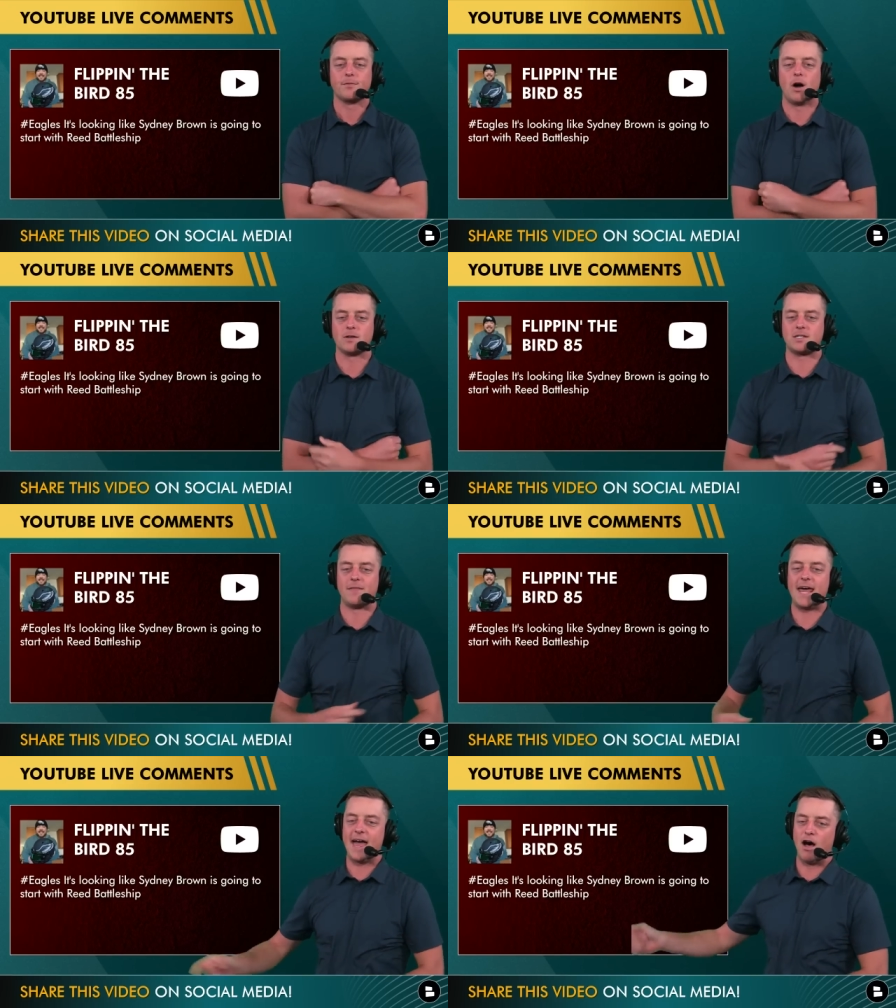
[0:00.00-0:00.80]
Also,
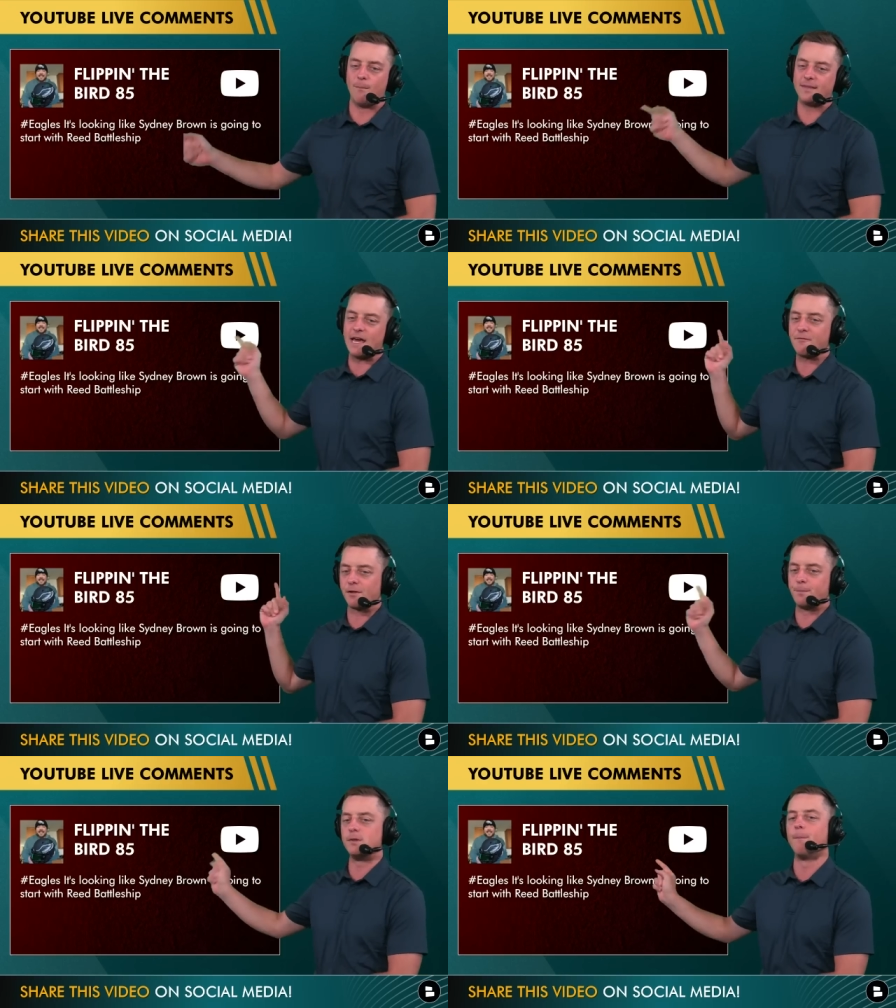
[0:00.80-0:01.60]
that helmet that
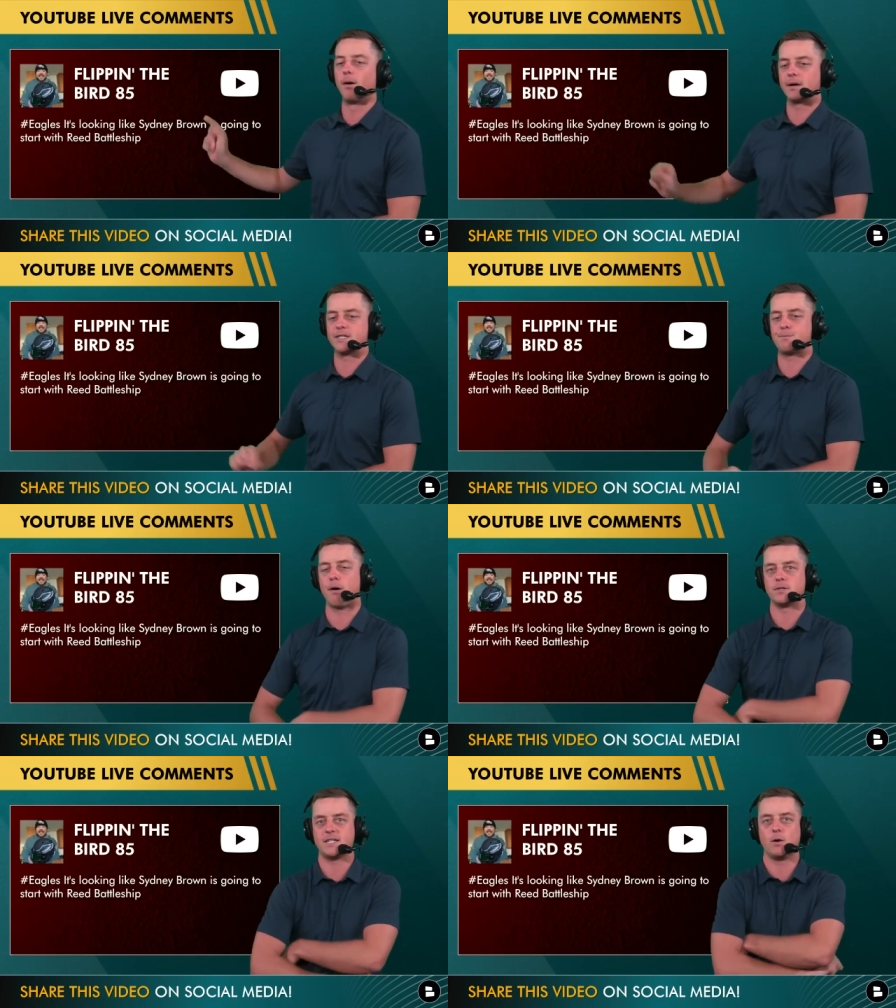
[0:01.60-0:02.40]
Flippin' the Bird is
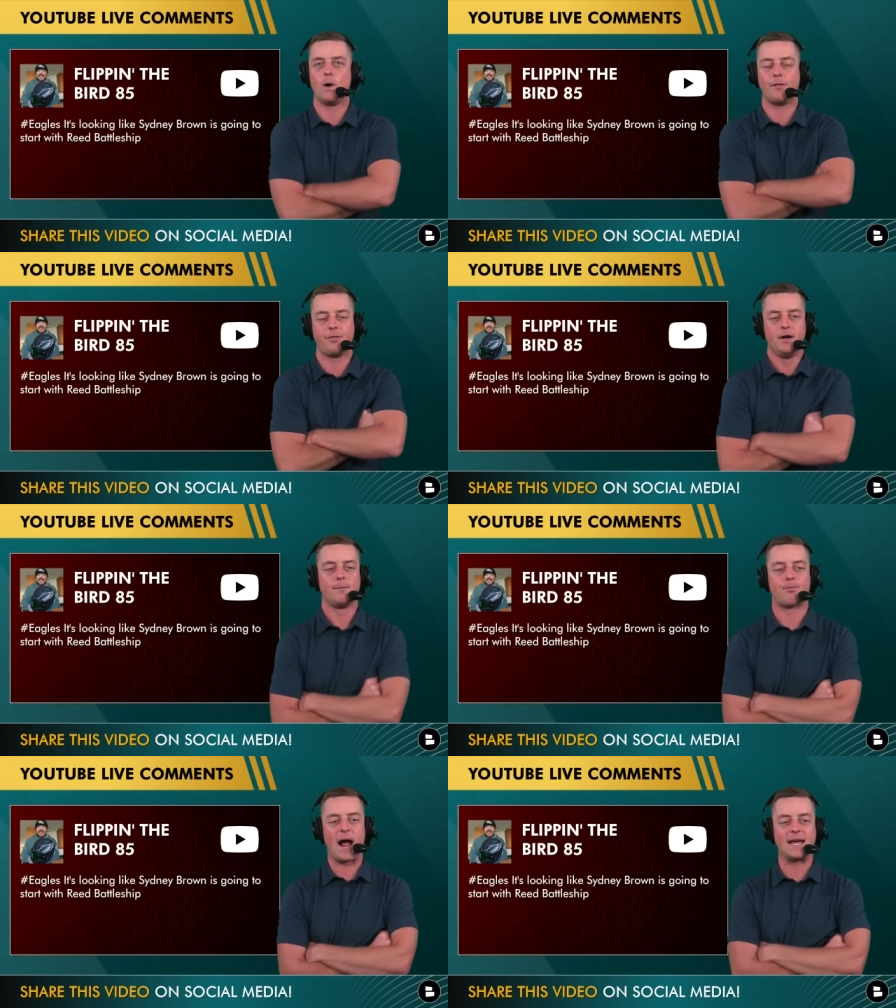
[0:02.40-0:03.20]
posing with,
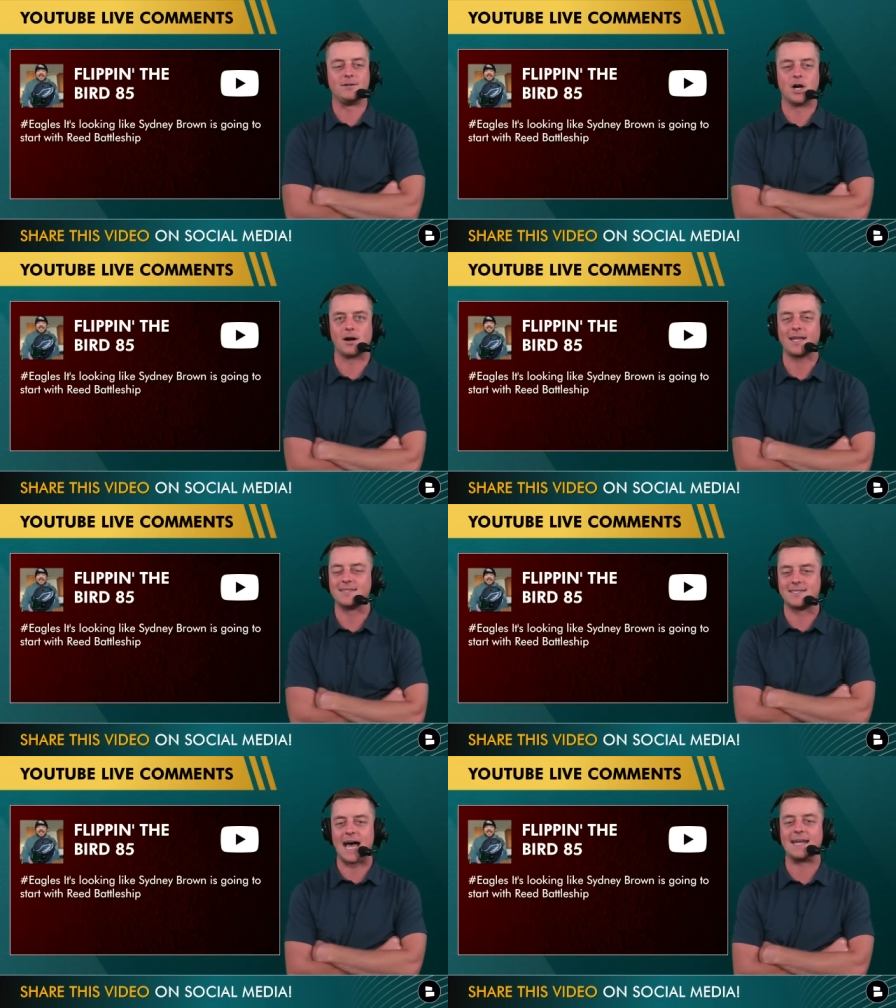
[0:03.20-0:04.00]
Brian
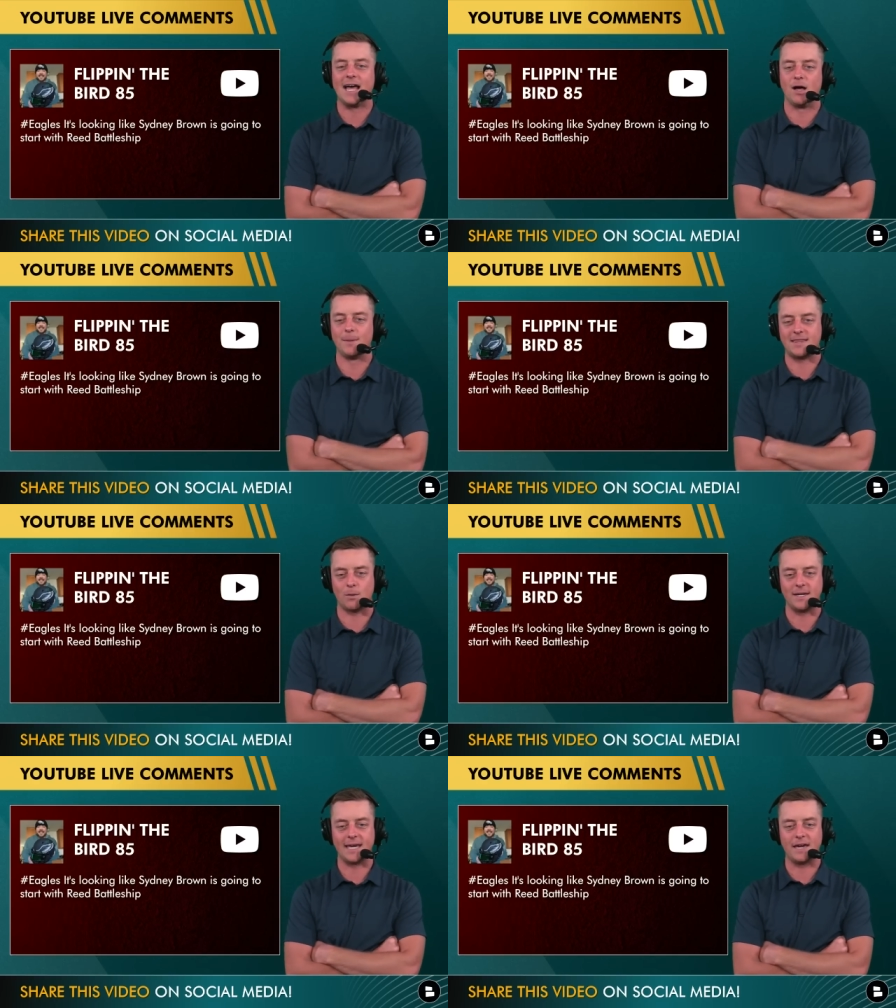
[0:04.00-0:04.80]
Dawkins' signed helmet that
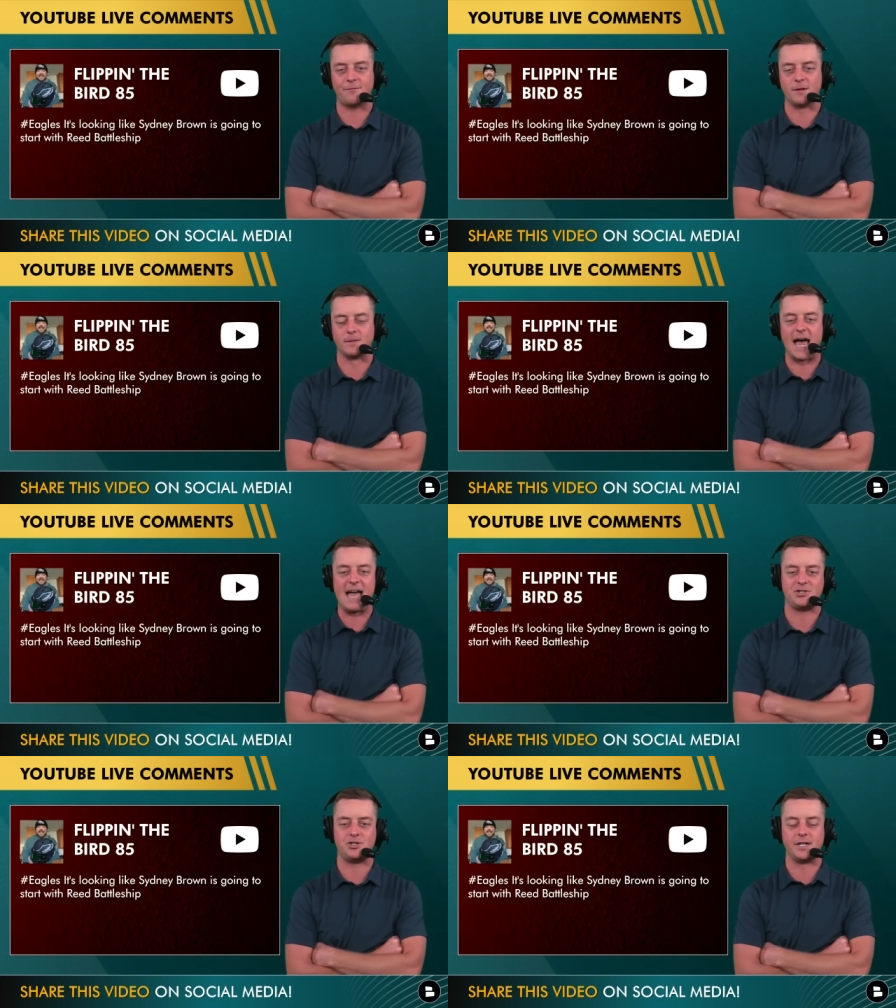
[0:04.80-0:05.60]
we gave him
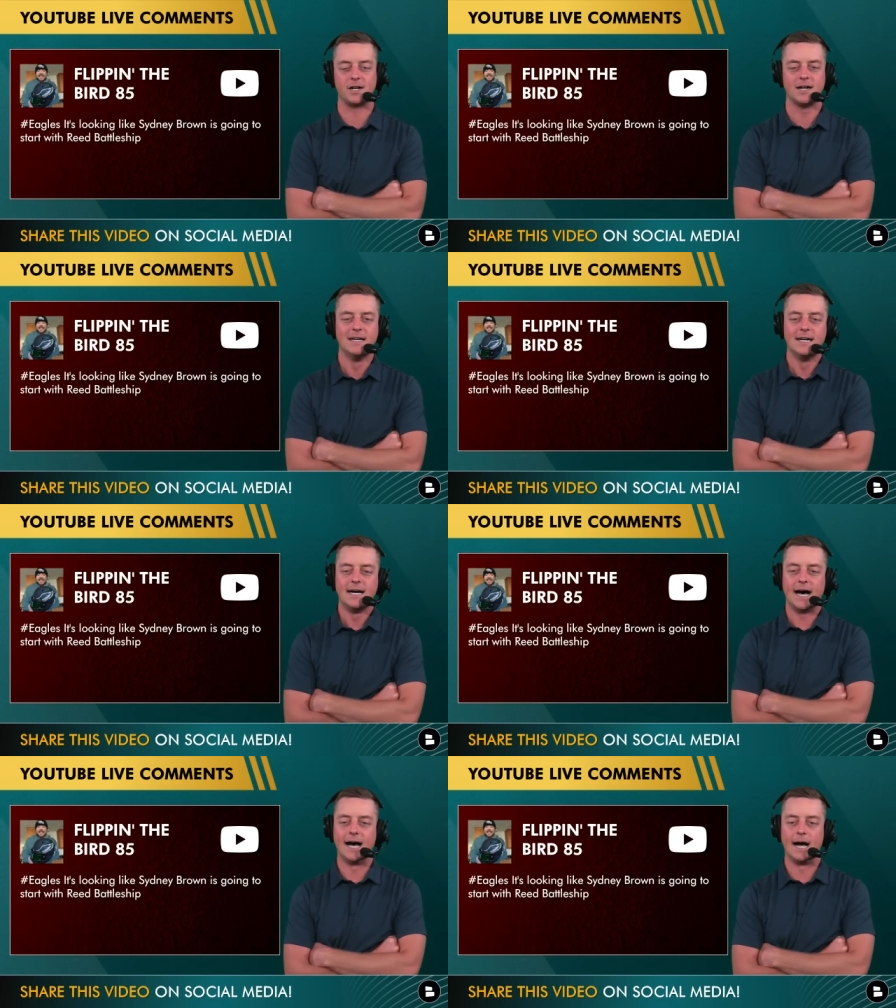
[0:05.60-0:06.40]
last year.
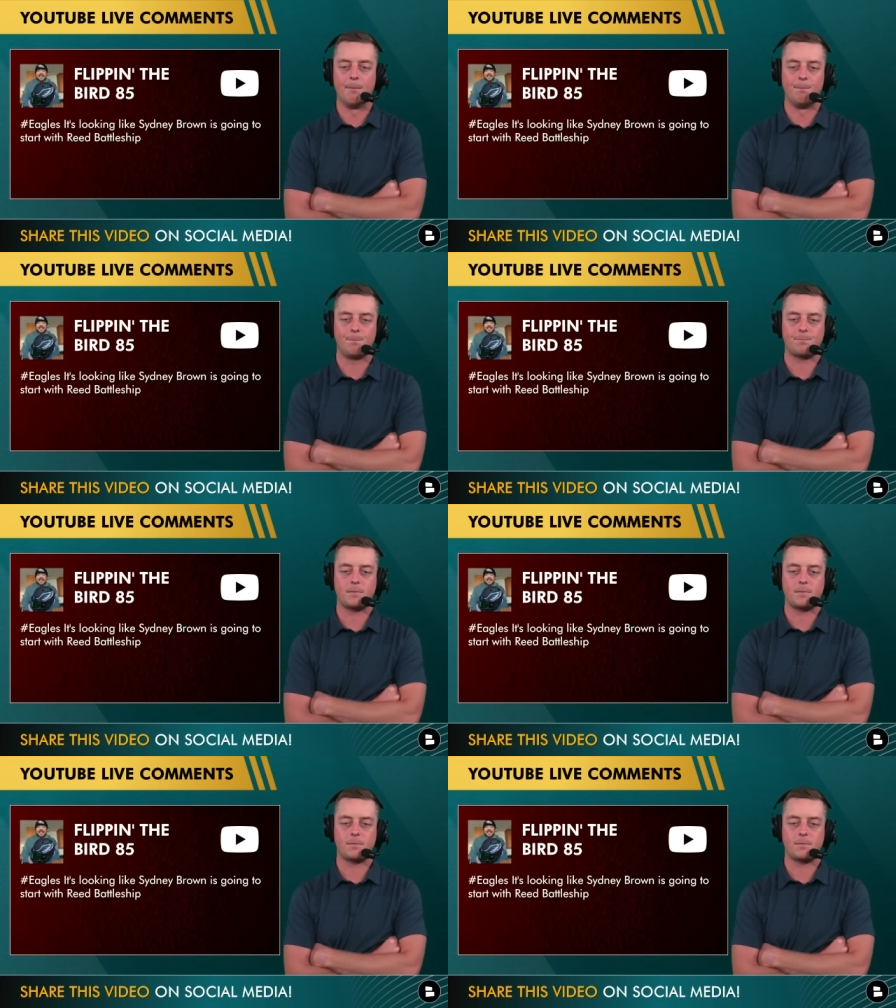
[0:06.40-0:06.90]
Um,